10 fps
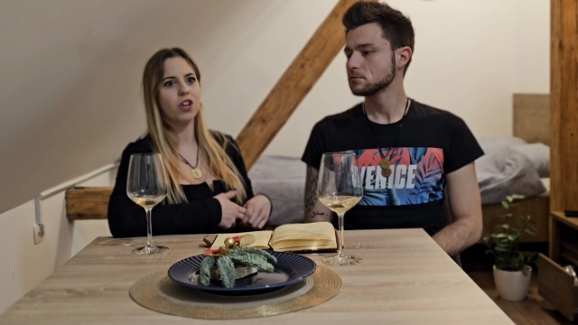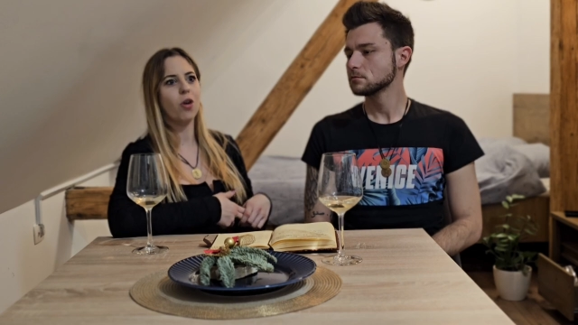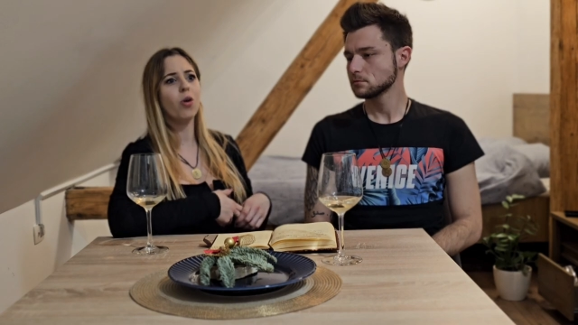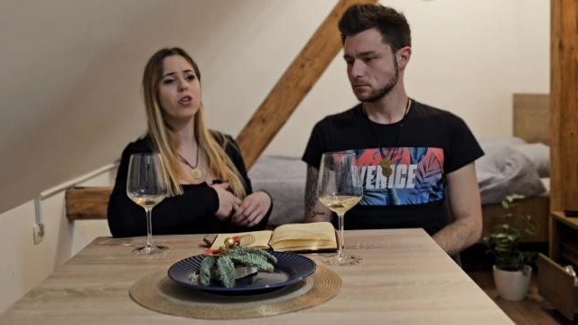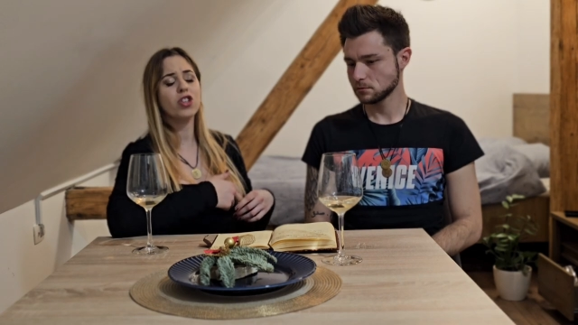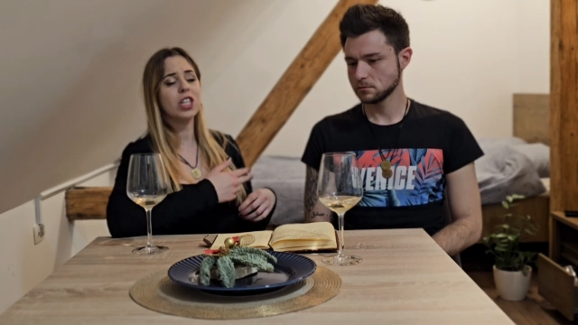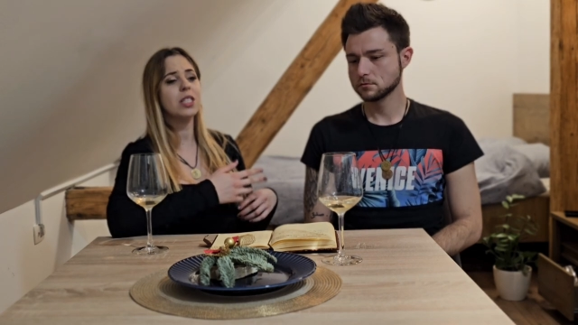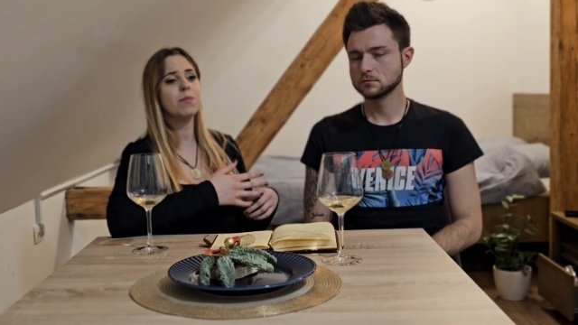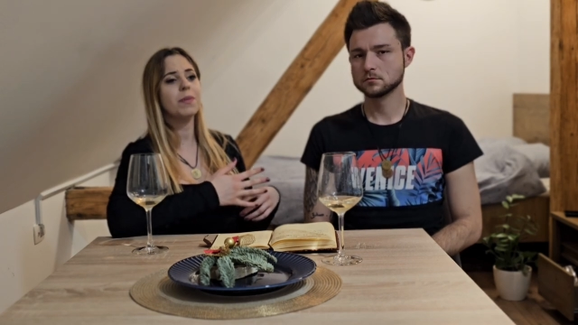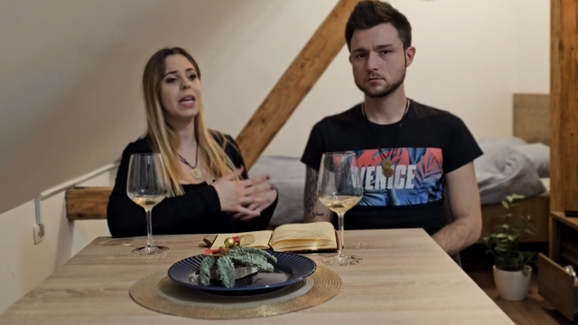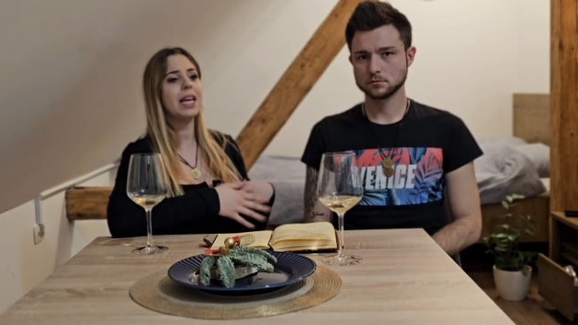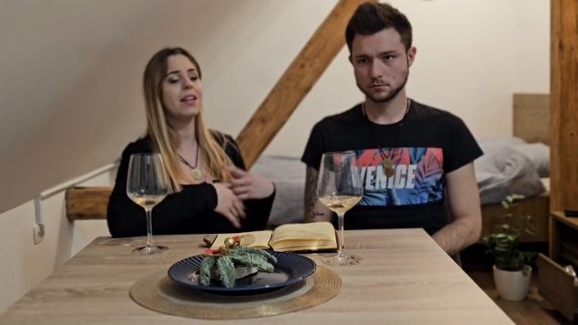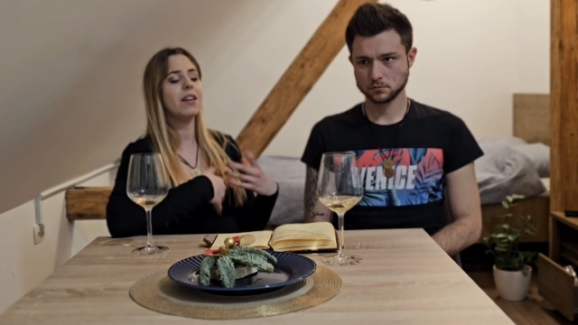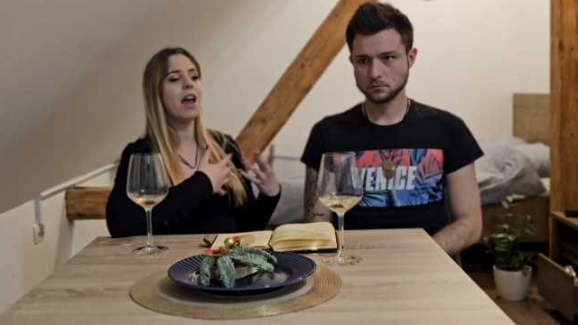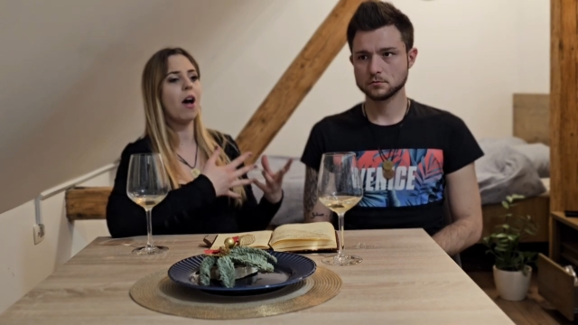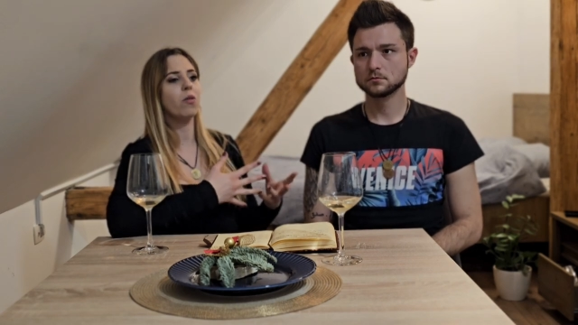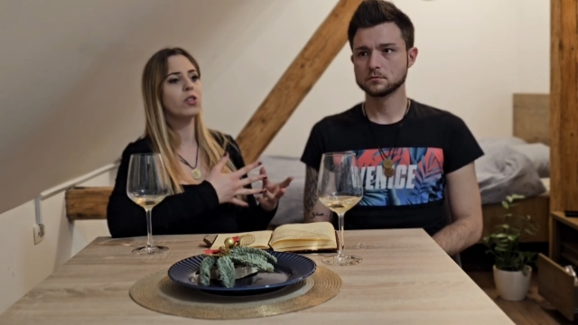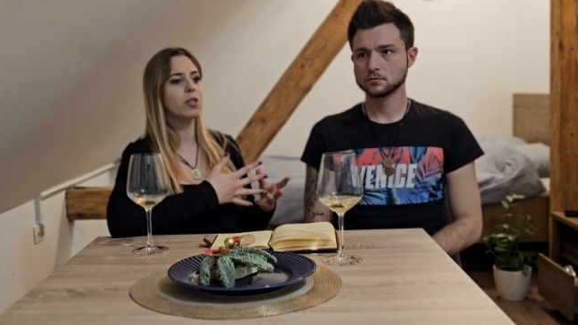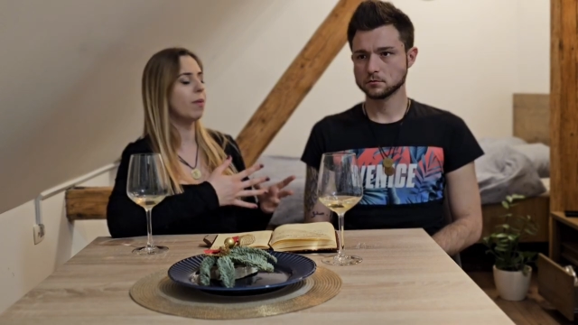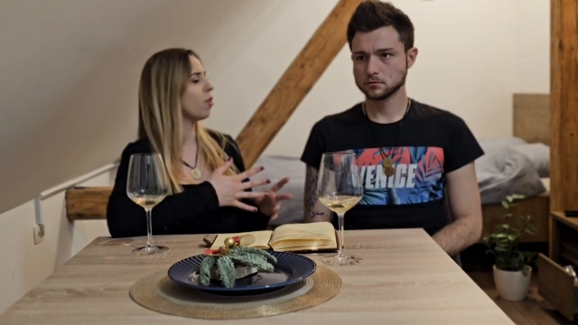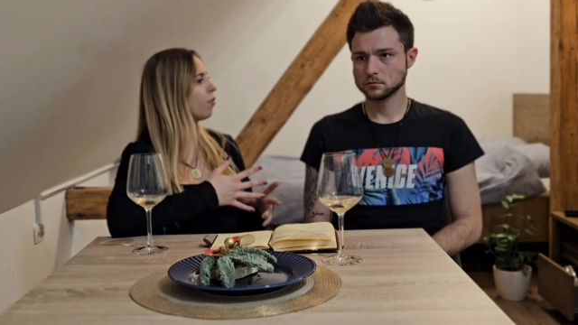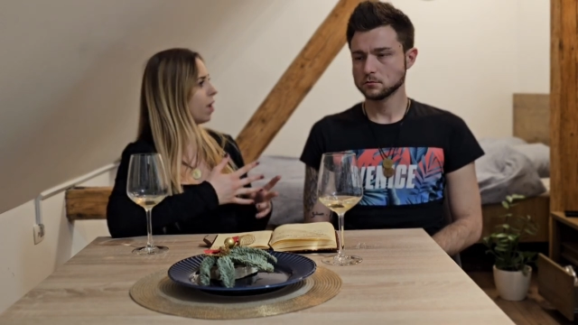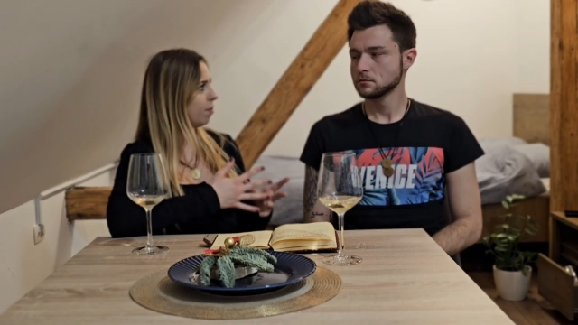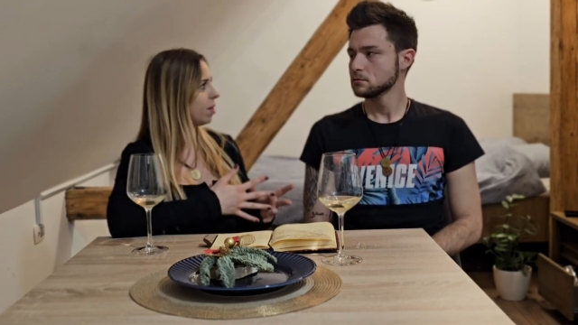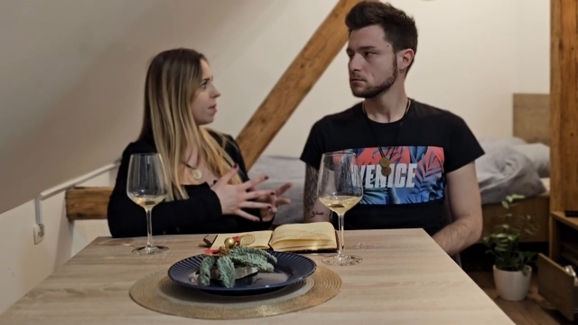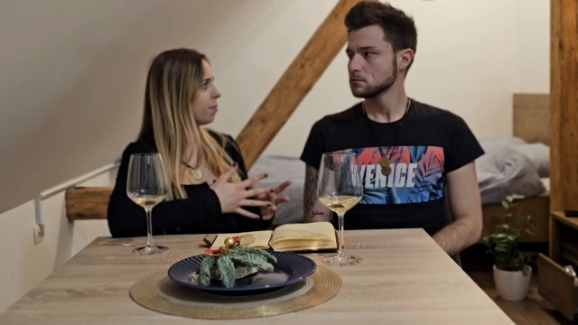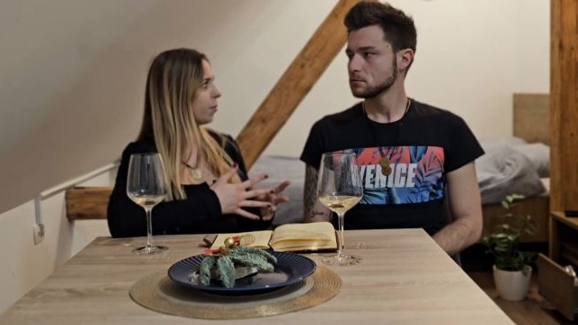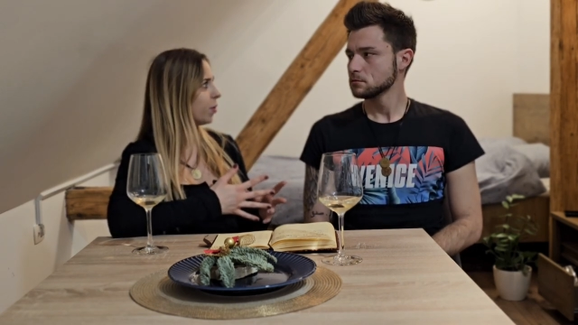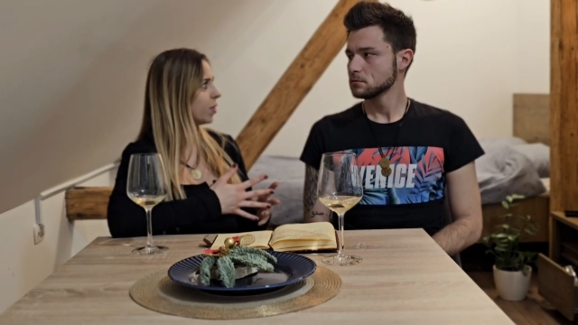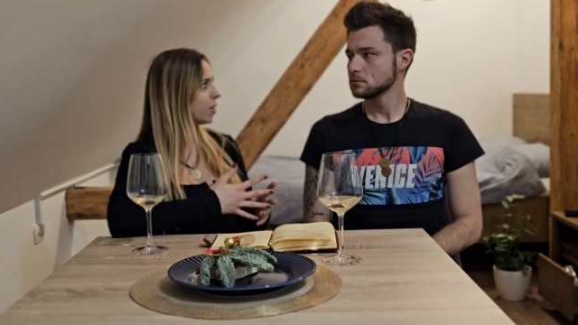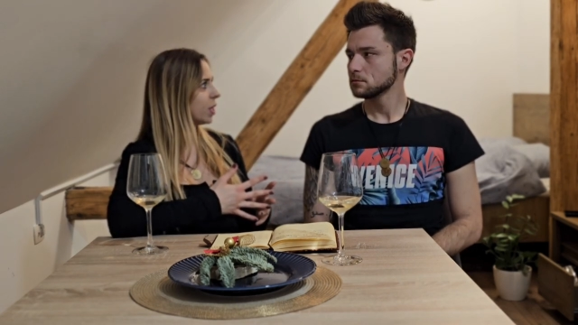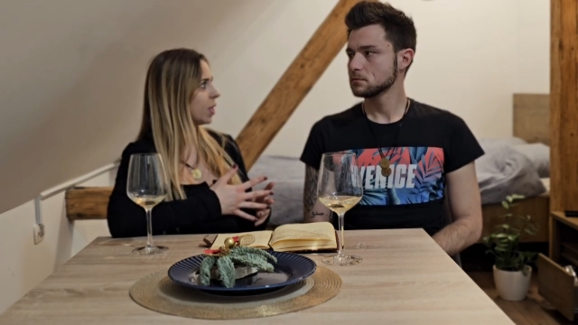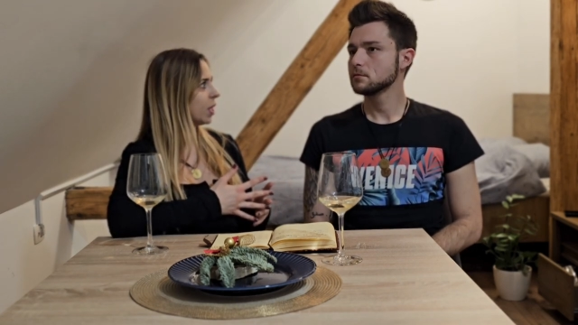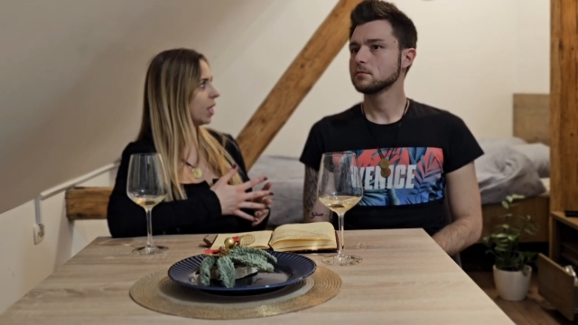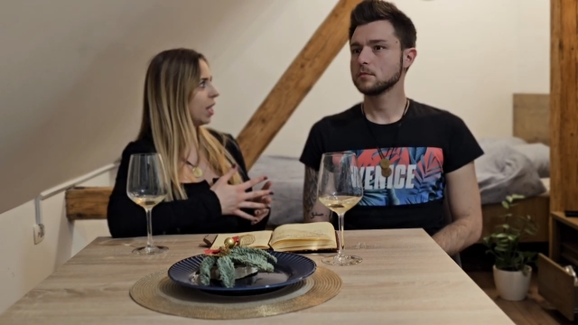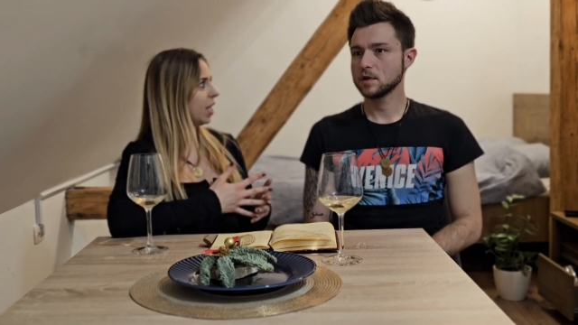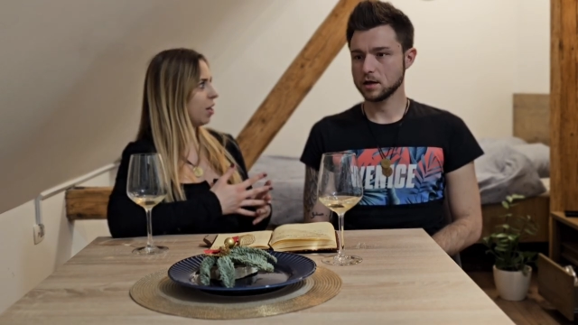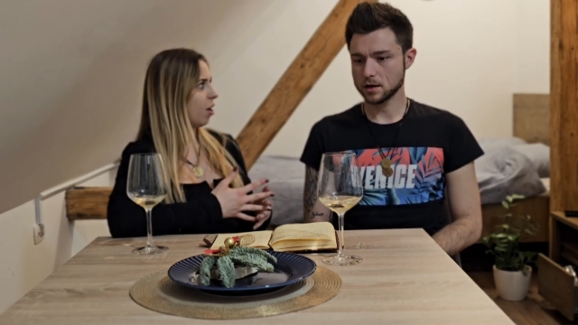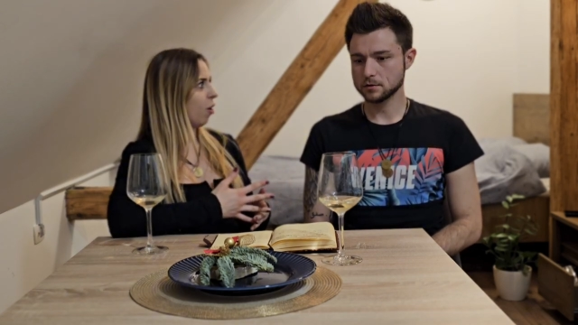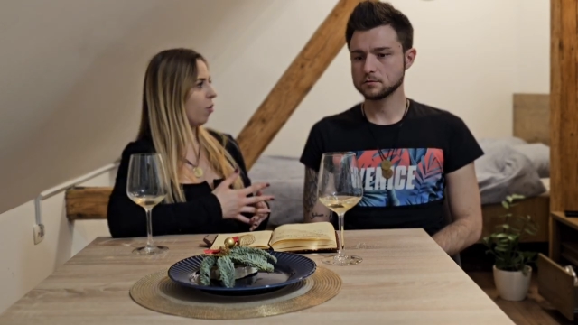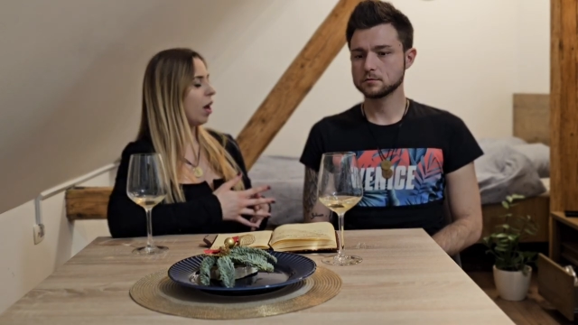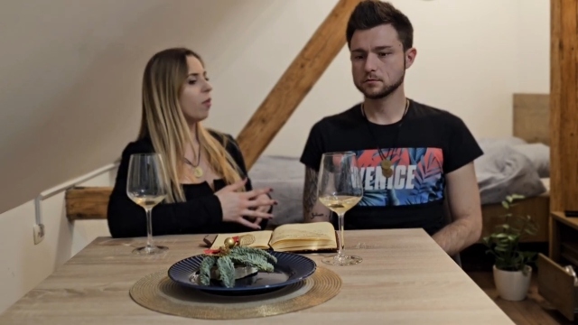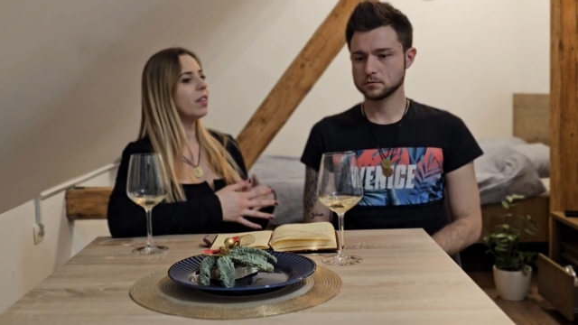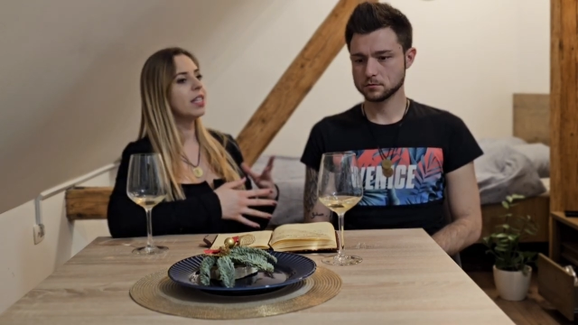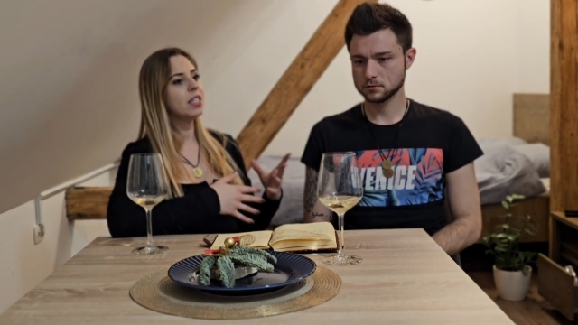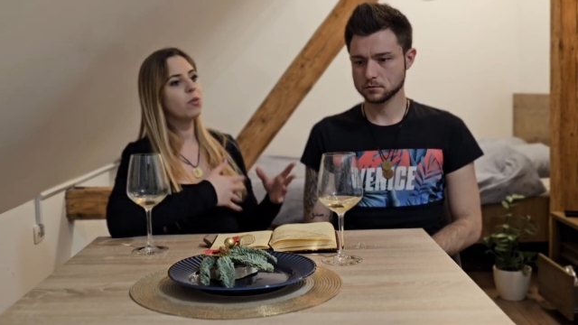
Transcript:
Speaker 1: or just being denounced by your family members. You yeah. know, now this